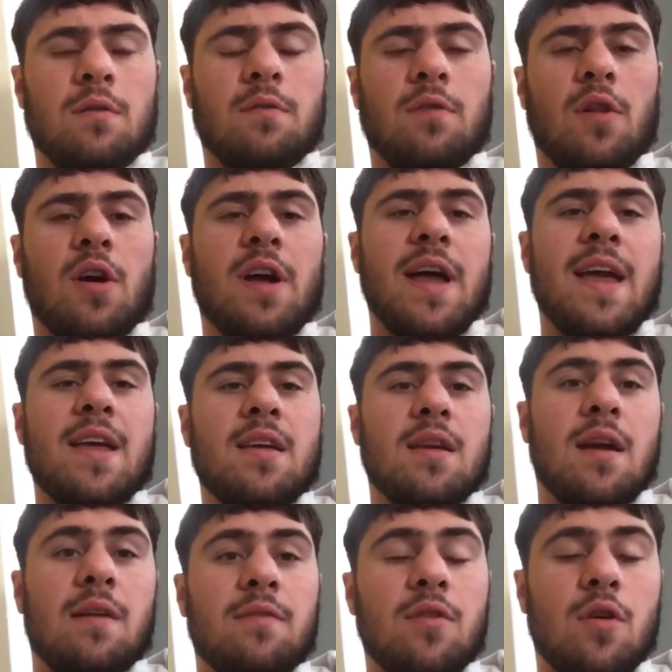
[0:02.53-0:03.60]
Vlog 8.
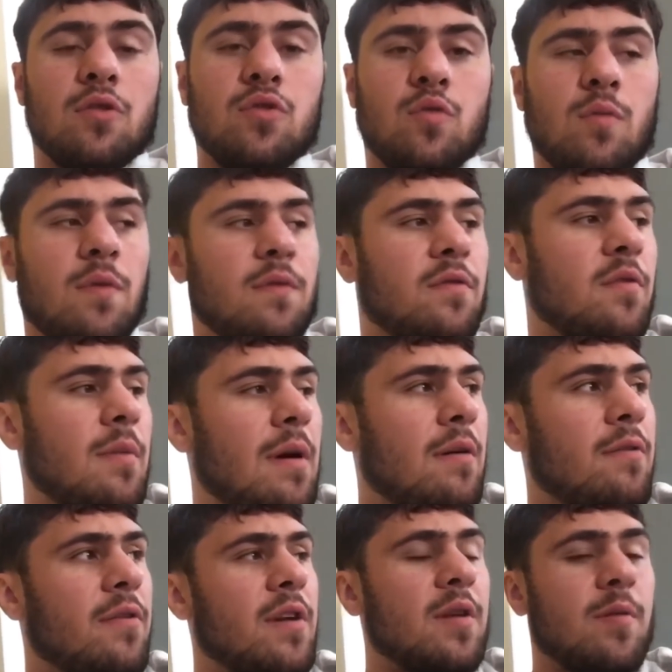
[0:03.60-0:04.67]
I've not done one for about
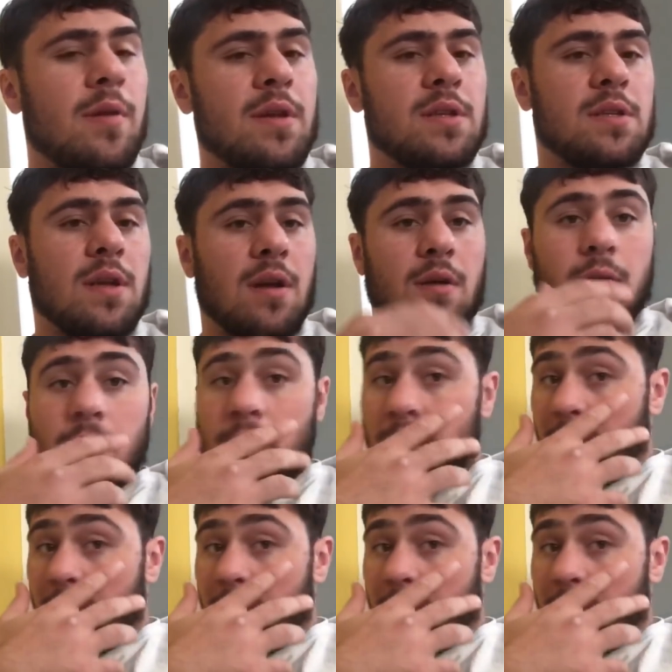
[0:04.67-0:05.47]
3 weeks now,